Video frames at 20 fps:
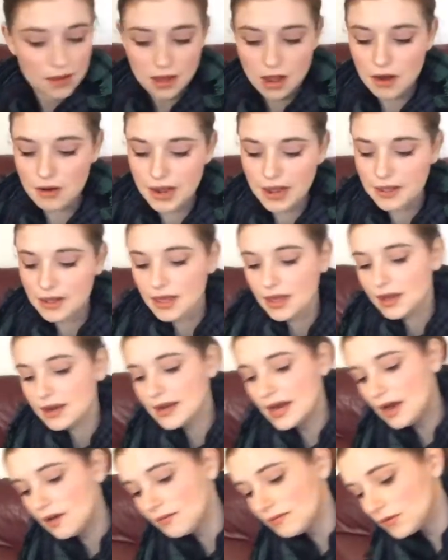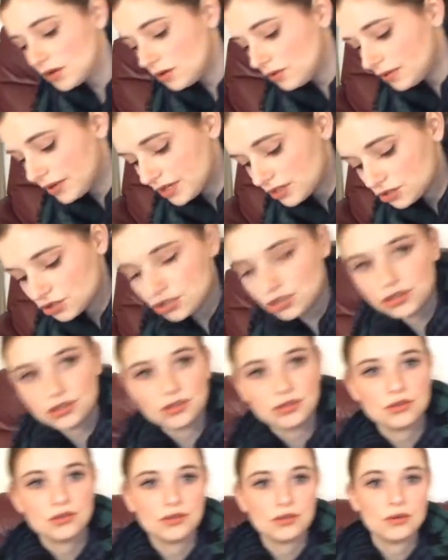Okay, now I'm going
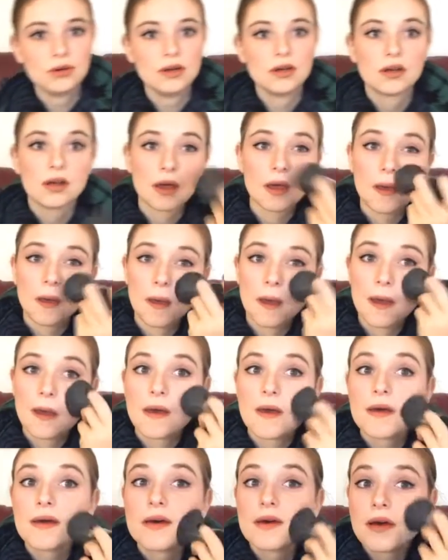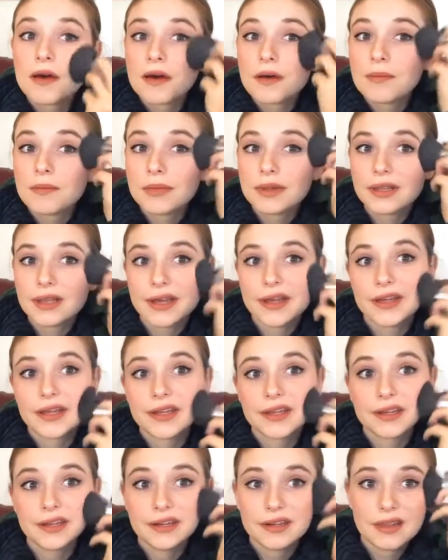to
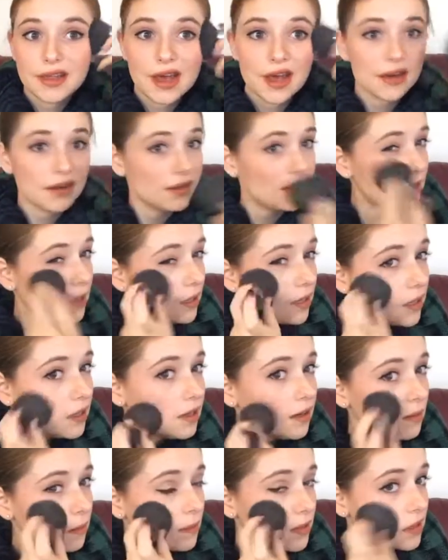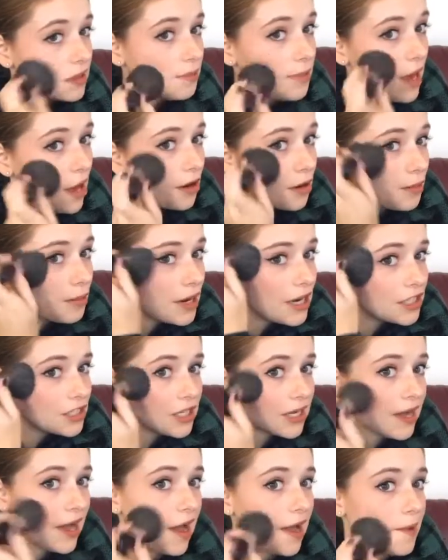blend that in with the powder brush
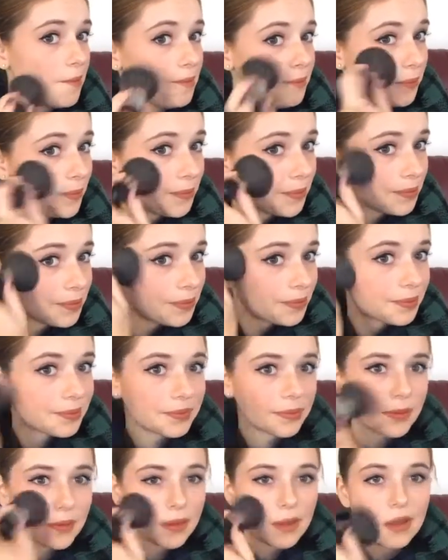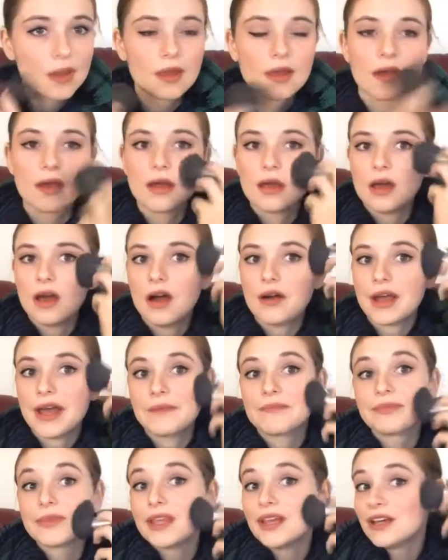again.
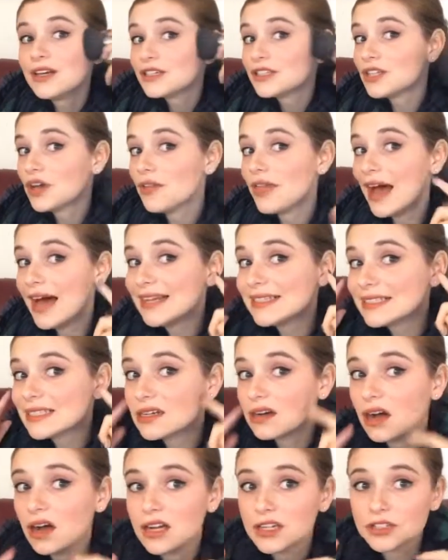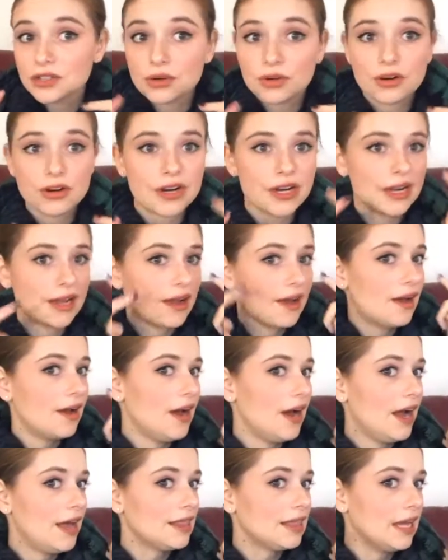Okay, so that's contouring,
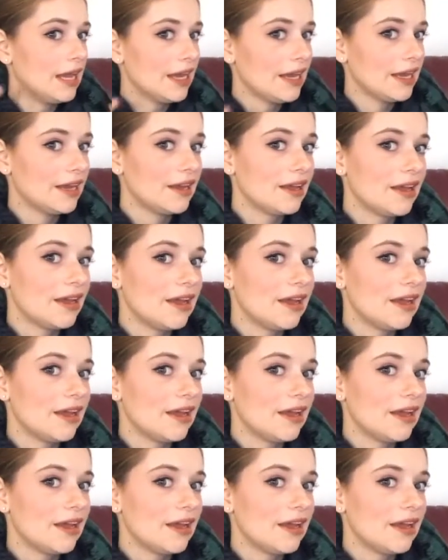highlight.